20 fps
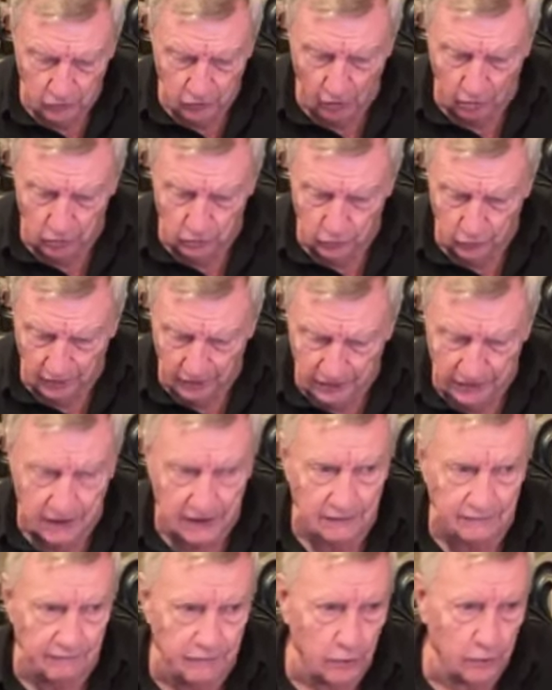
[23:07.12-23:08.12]

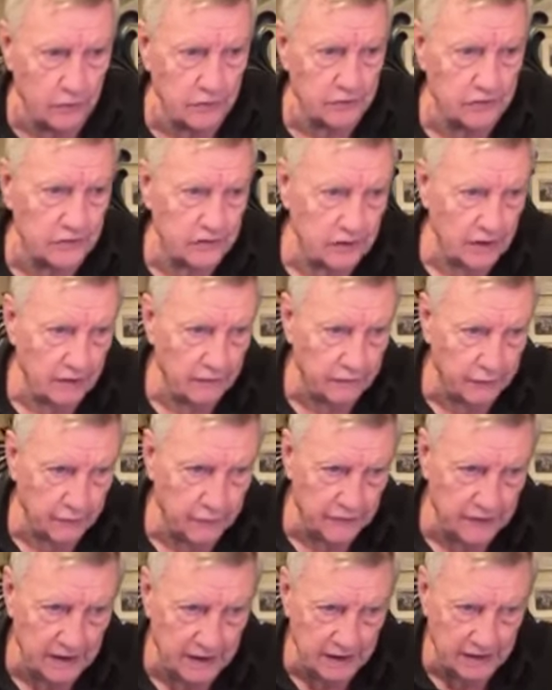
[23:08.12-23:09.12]
verse
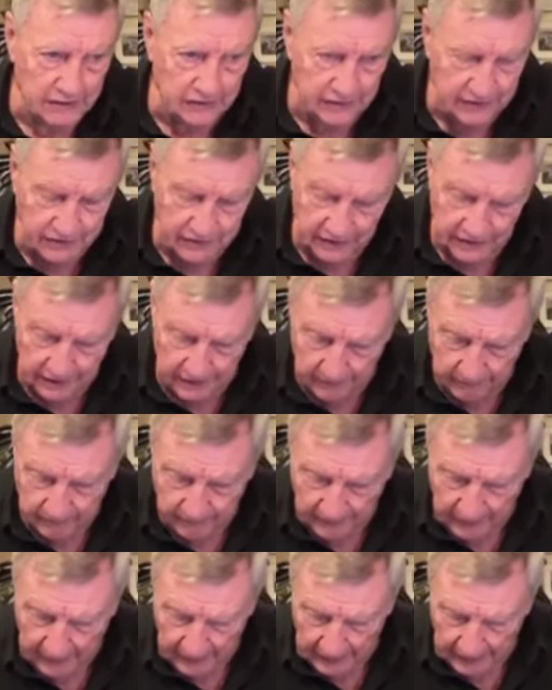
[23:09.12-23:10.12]
15 and 16.
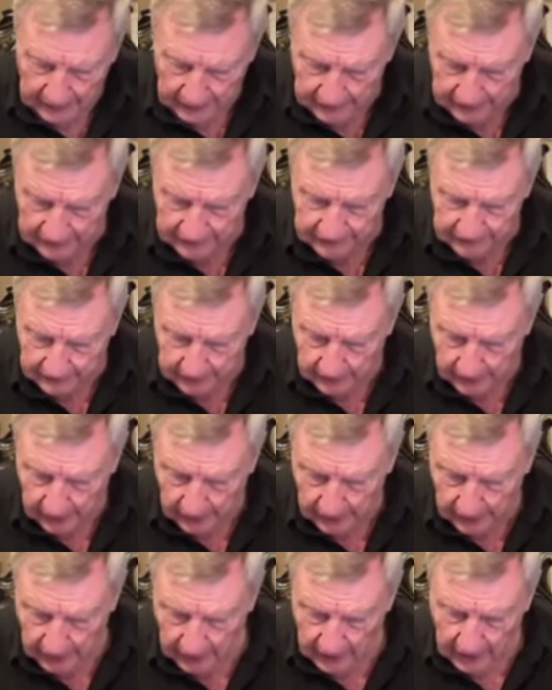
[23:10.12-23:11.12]
Listen.
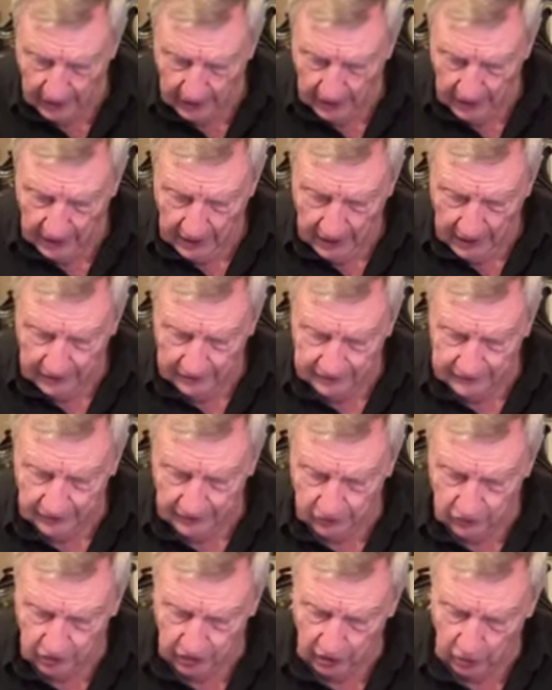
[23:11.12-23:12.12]
It
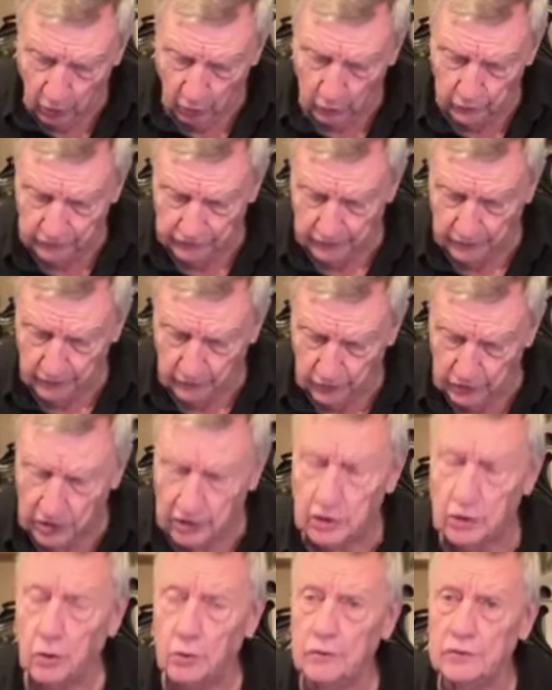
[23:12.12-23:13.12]
says, she goes,
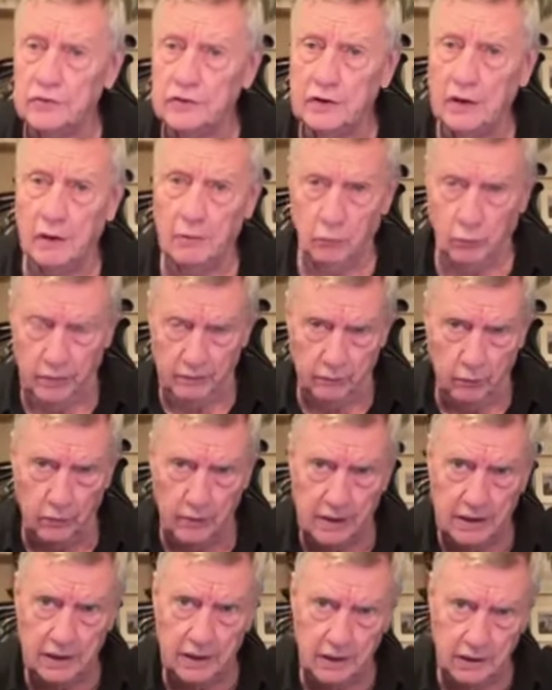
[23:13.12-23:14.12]
we've
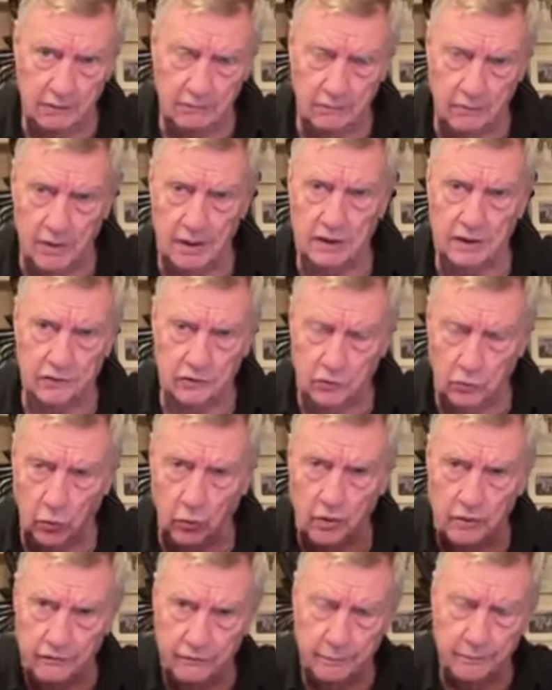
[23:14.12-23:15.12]
already read the
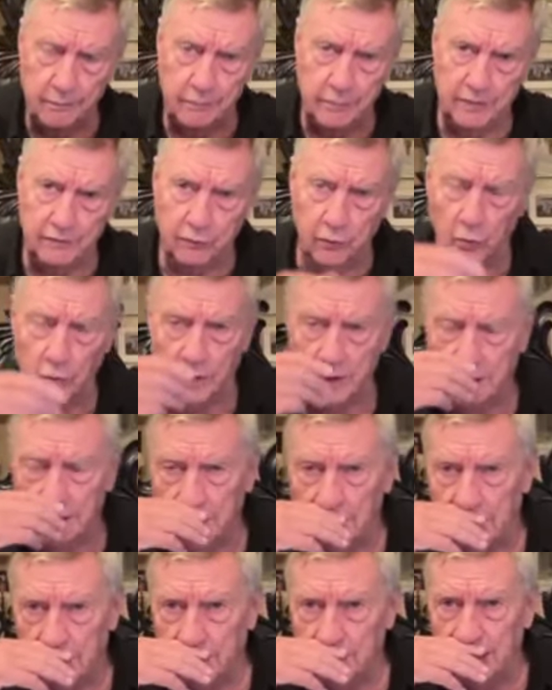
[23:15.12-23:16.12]
story before
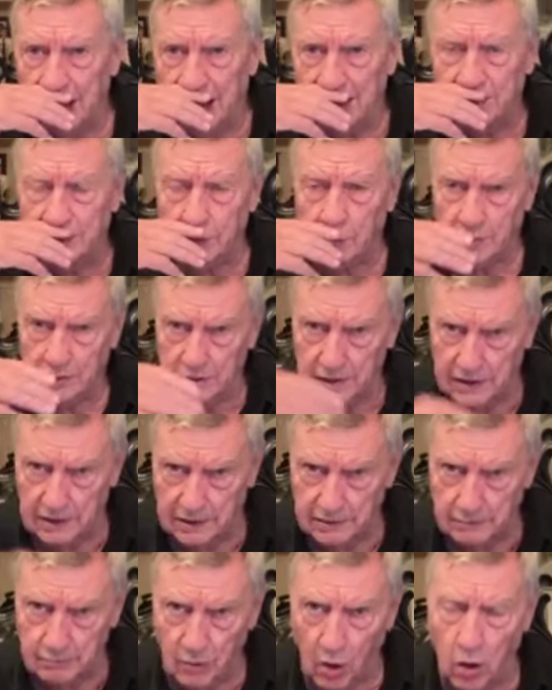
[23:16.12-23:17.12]
in Matthew and
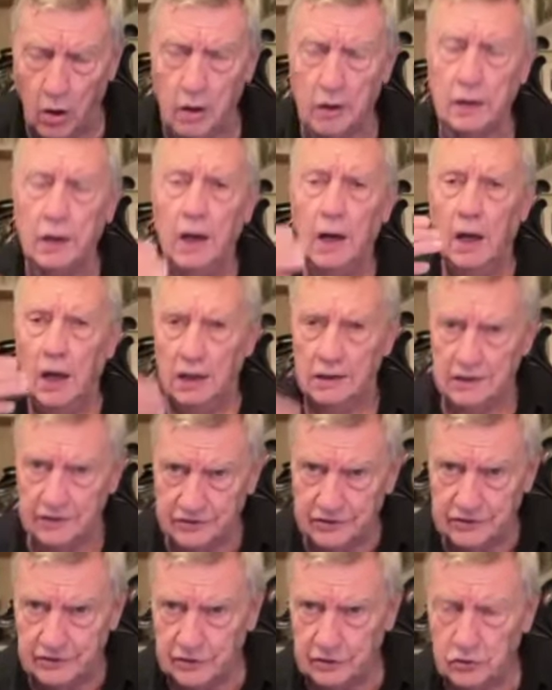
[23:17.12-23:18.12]
then in Mark.
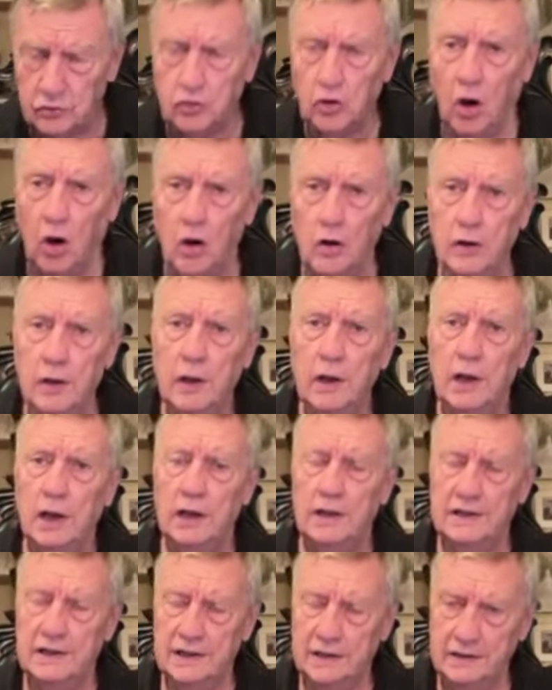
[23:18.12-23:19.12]
This is in John.
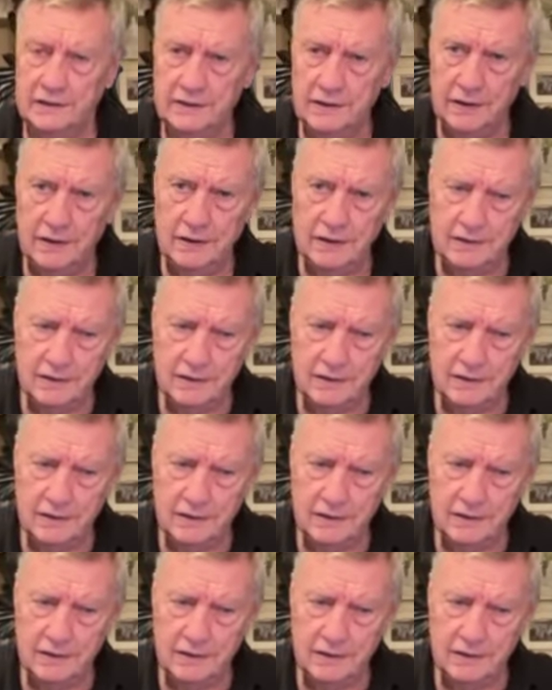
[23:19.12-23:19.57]
The